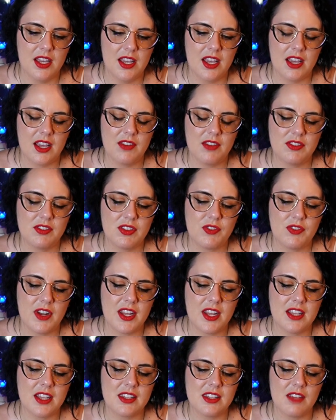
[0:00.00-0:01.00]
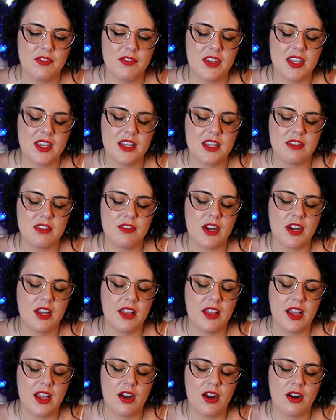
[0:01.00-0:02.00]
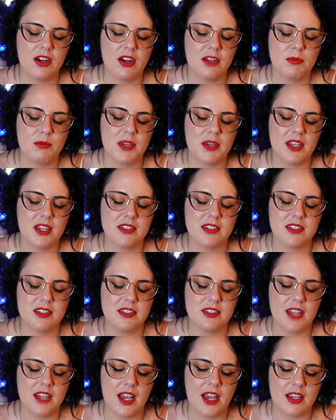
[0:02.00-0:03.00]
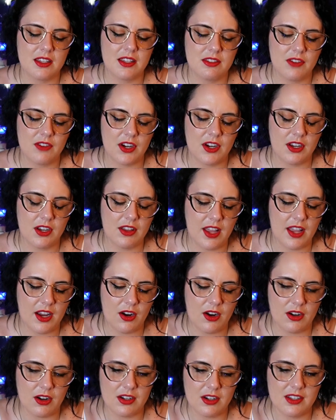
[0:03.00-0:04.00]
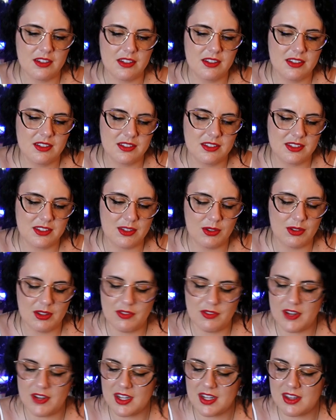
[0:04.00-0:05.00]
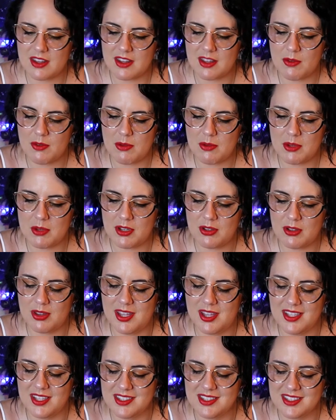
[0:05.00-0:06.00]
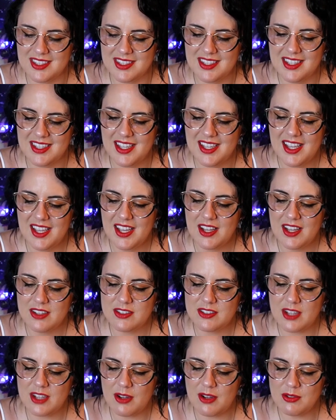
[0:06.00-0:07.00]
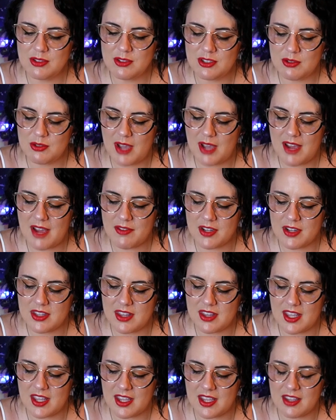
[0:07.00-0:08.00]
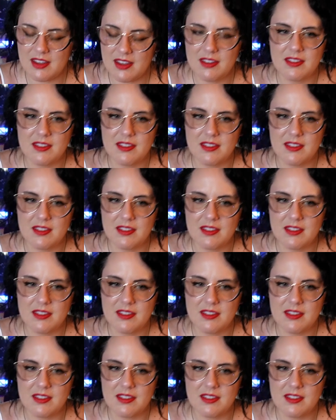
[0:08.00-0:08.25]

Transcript: It's funny because I feel like it's very lighthearted because this deck is very lighthearted. So it's funny that they want me to do this. Don't do everything.